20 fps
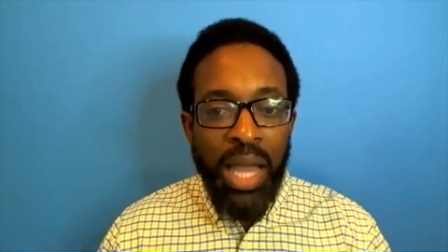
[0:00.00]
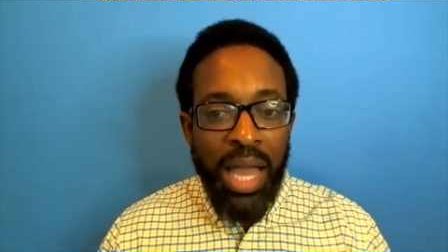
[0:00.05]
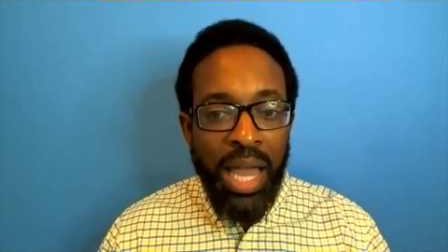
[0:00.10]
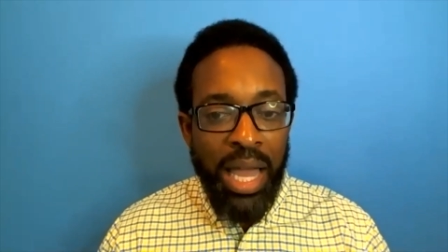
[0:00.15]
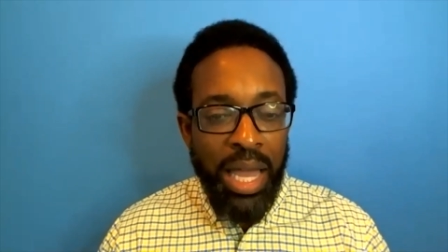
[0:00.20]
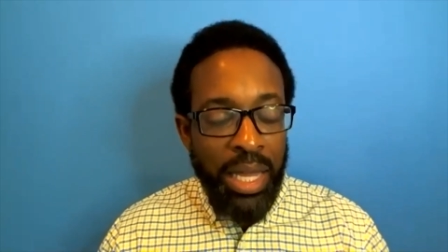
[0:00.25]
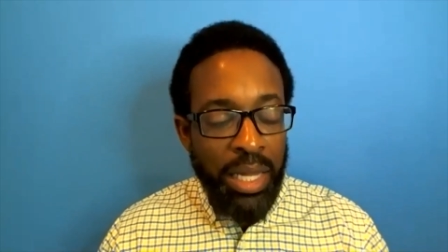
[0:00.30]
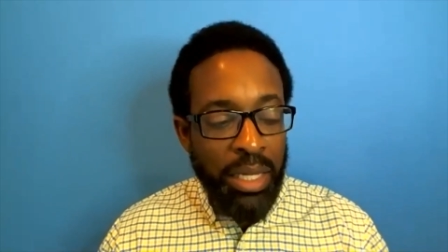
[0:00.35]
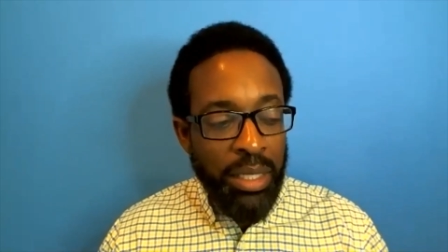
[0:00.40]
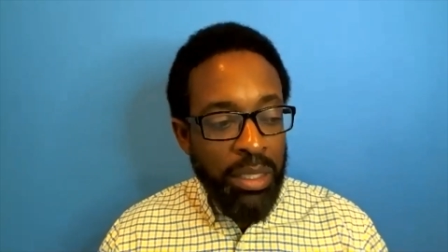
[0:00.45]

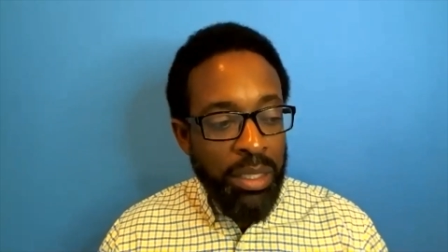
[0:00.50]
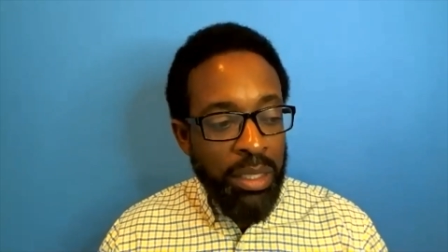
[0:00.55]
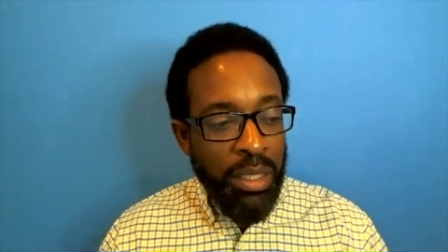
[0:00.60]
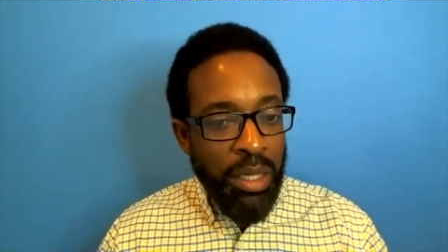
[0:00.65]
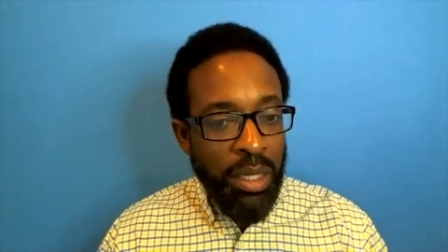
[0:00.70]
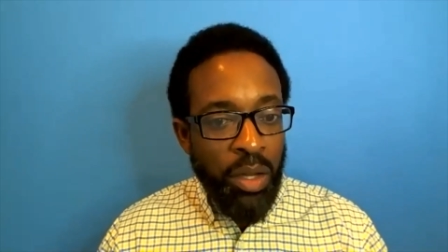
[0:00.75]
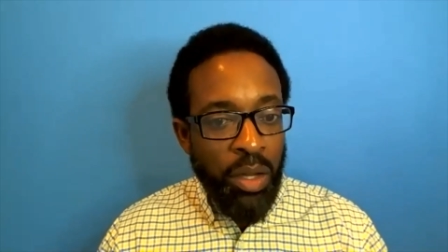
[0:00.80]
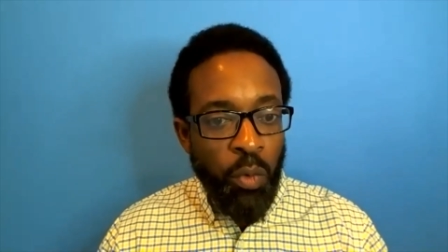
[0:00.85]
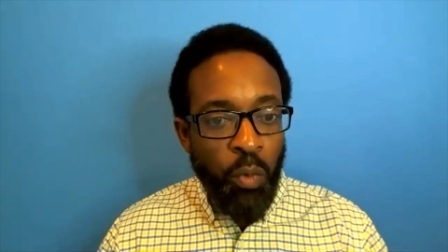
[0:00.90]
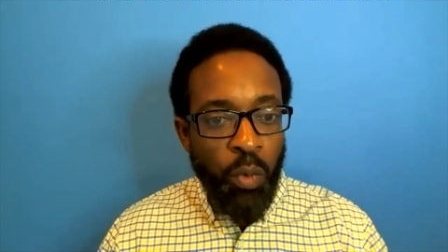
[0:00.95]
And
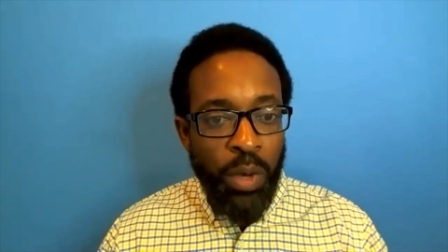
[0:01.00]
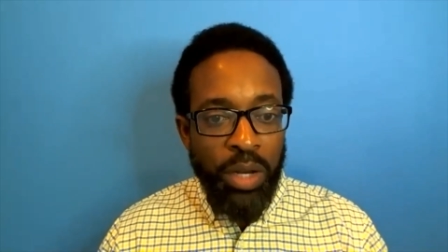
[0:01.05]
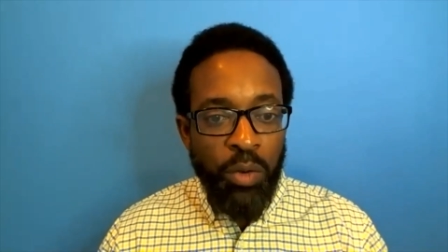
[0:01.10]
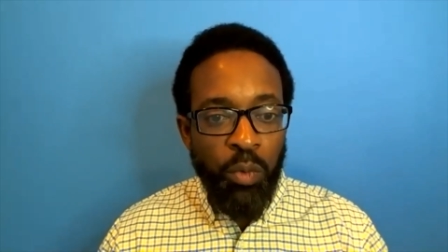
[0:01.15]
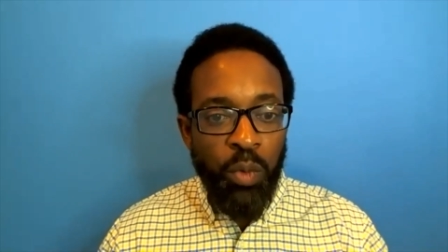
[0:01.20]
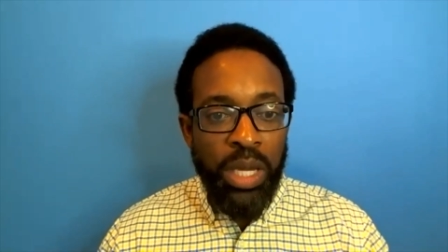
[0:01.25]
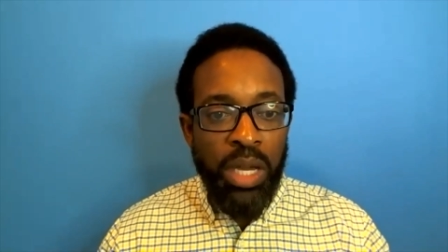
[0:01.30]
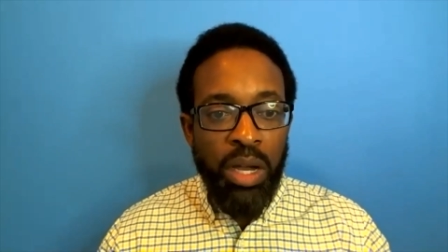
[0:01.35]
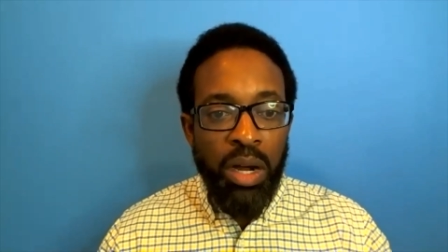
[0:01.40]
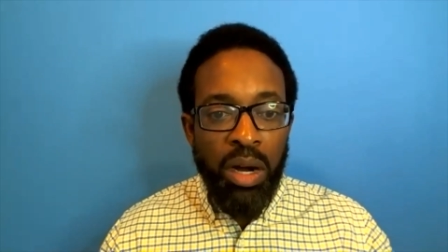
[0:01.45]
when
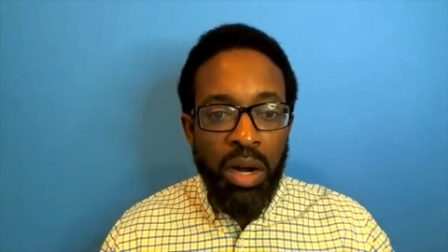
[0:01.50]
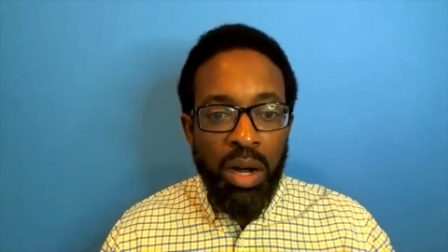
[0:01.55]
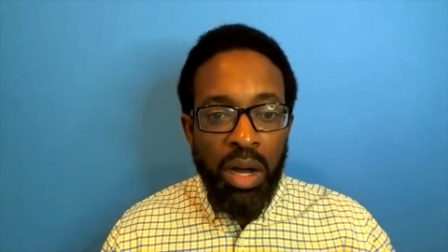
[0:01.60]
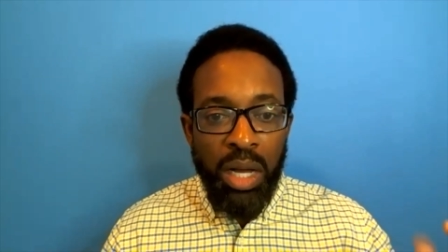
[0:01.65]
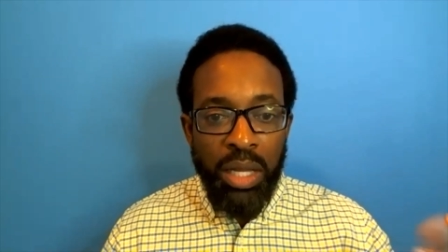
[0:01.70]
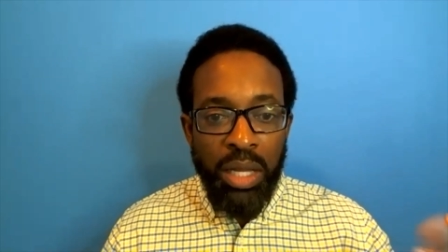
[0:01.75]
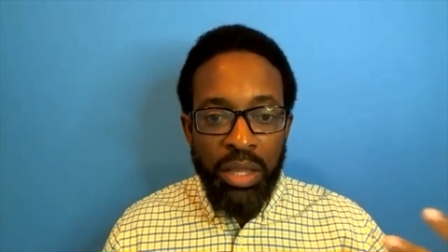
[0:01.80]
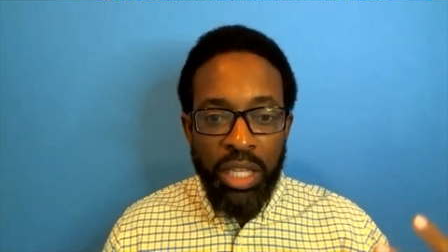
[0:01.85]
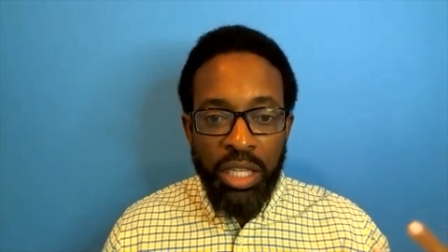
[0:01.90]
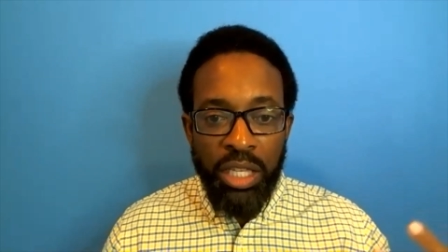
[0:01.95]
we are
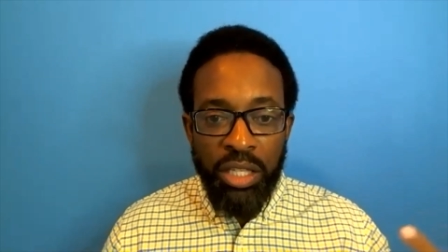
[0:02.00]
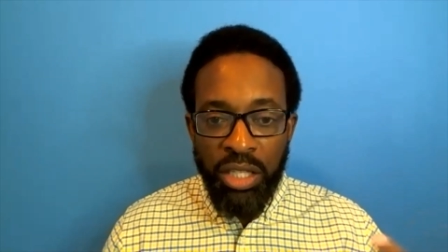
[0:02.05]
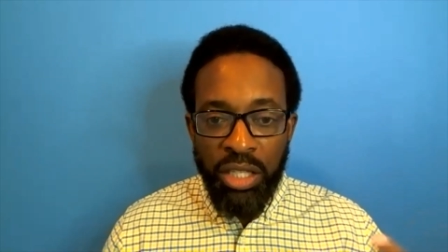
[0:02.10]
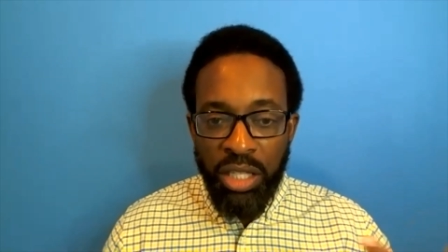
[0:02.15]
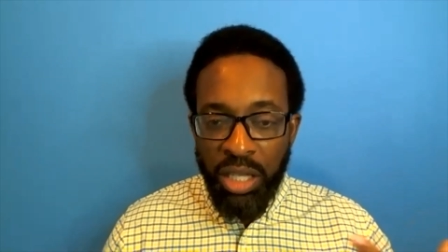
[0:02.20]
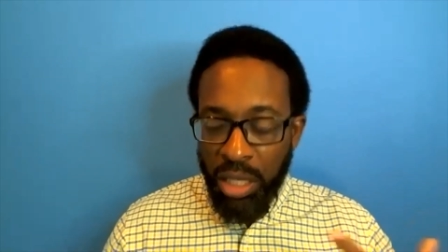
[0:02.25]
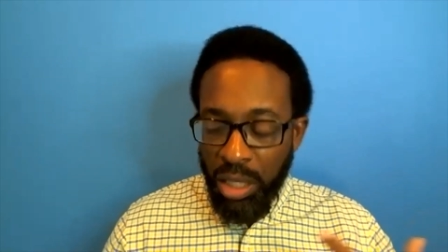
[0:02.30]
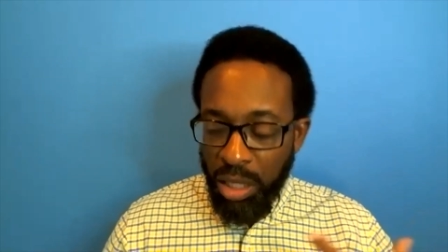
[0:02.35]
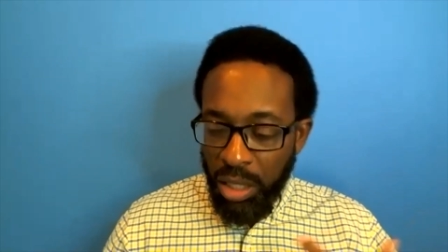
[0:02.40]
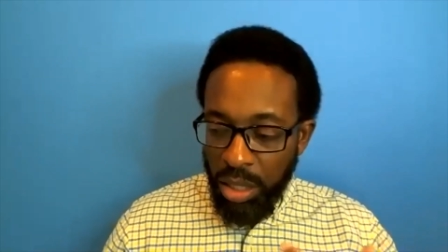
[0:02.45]
on this